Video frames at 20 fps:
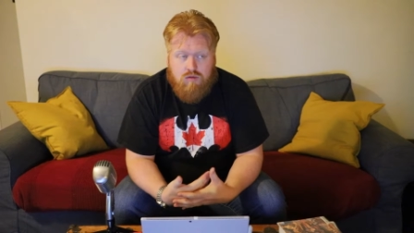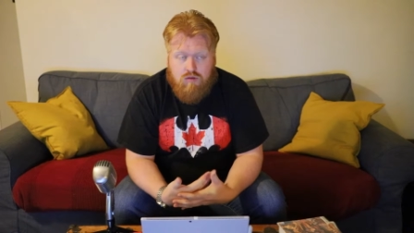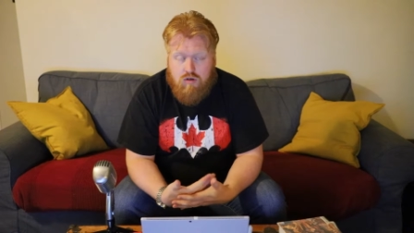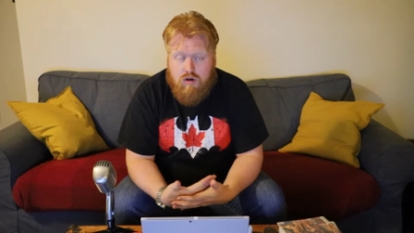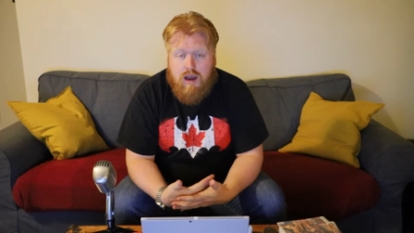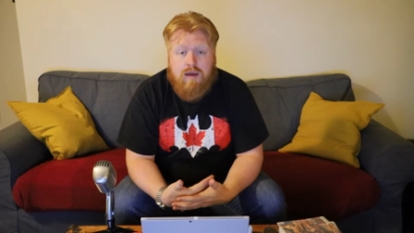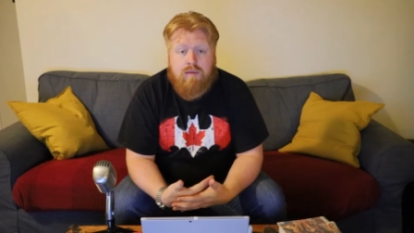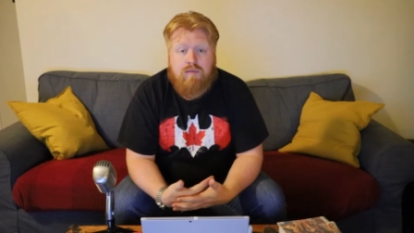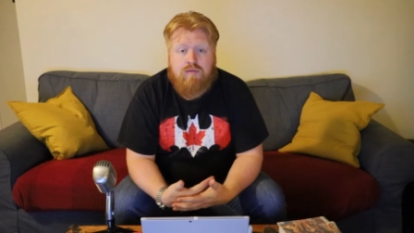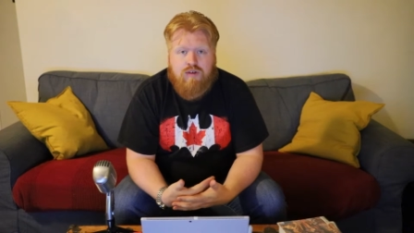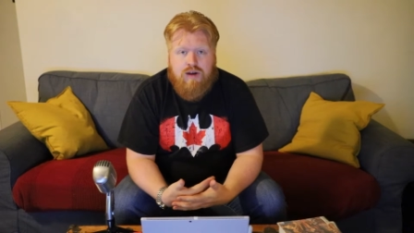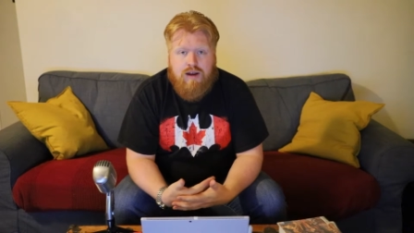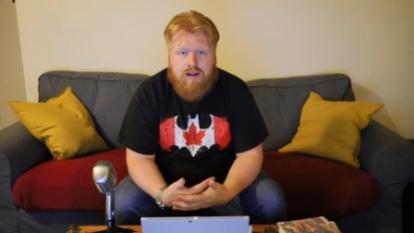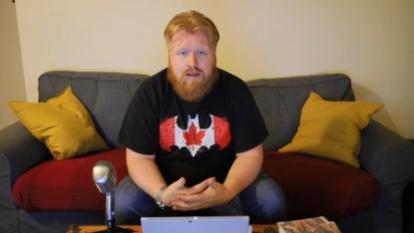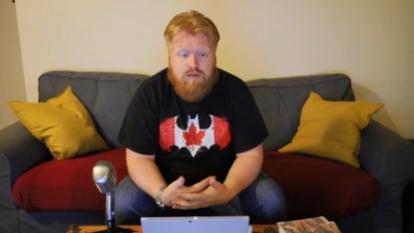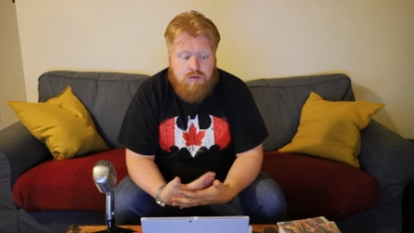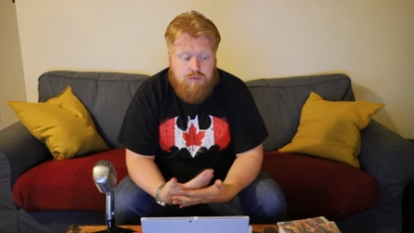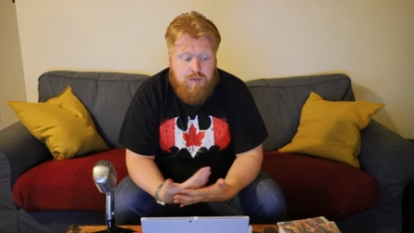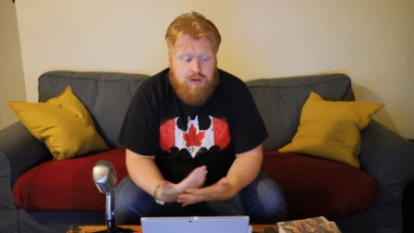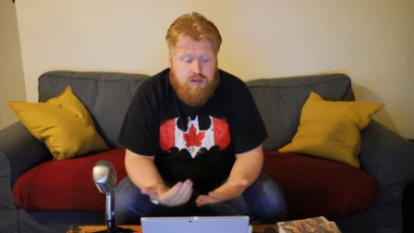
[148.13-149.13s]
crime
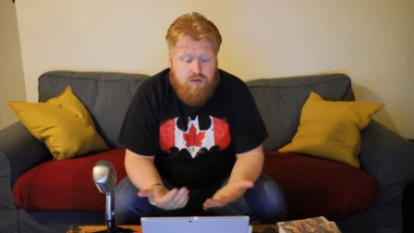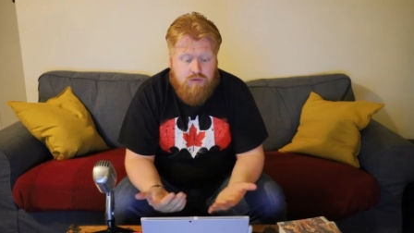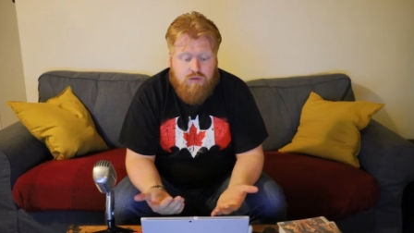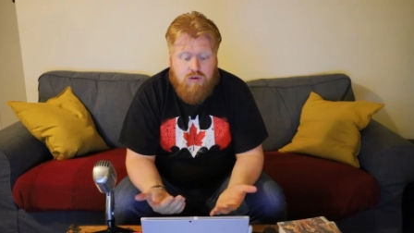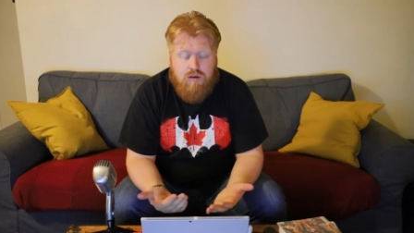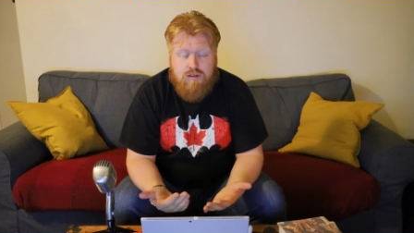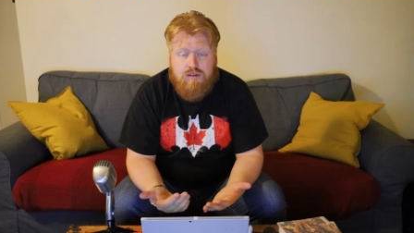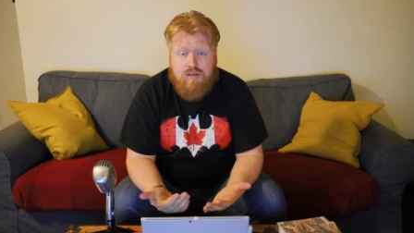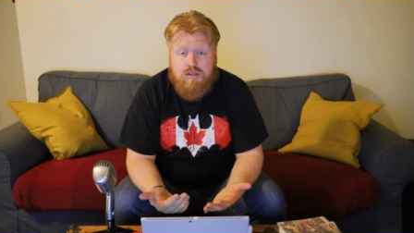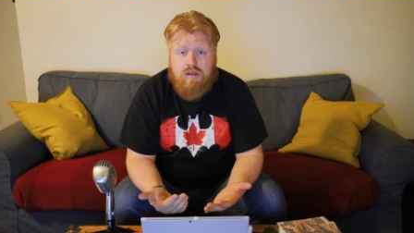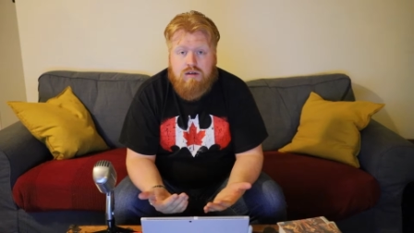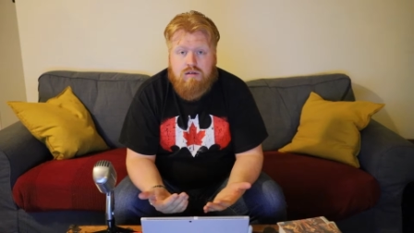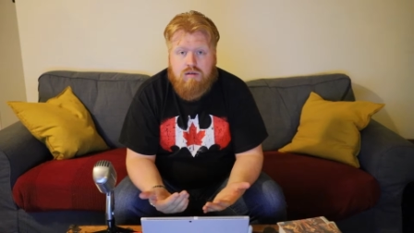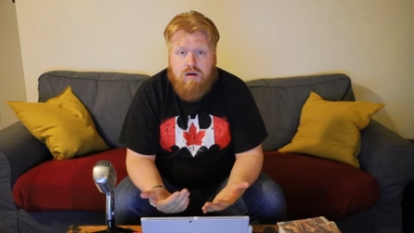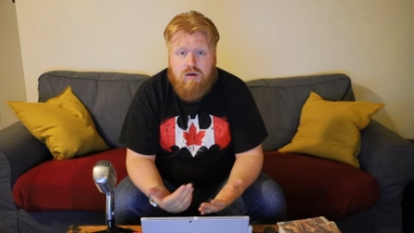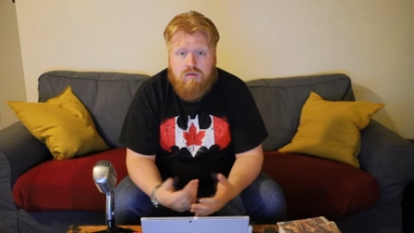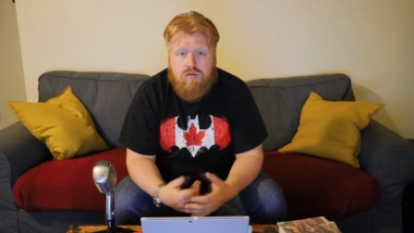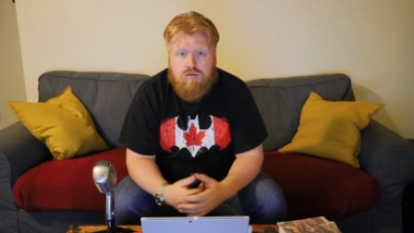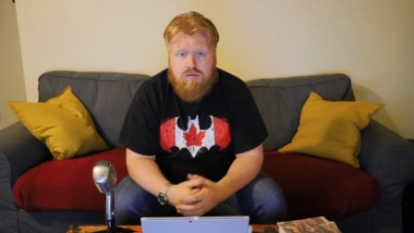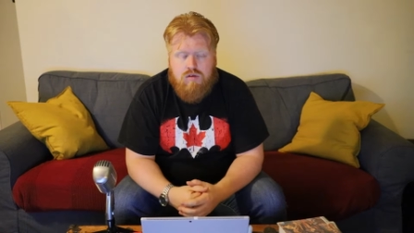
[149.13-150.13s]
fighting, especially for all these
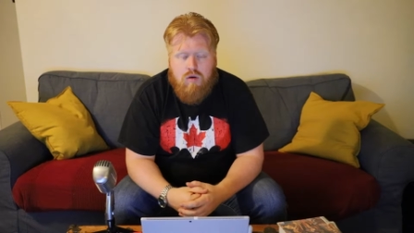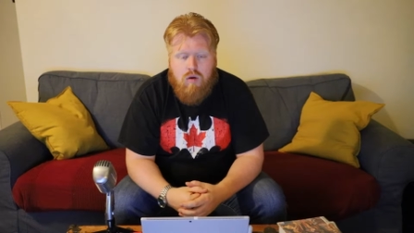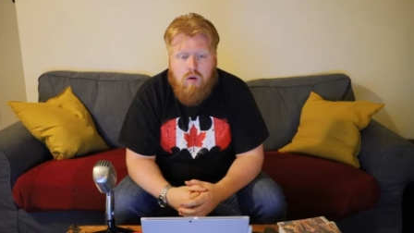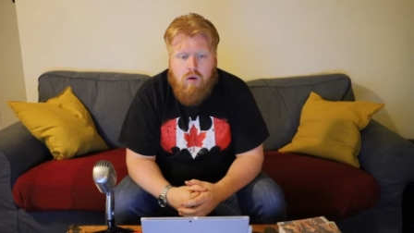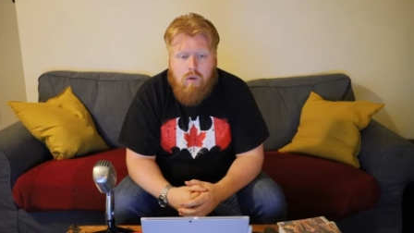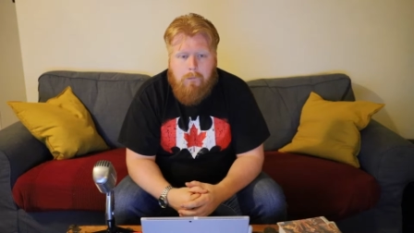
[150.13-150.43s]
heroes.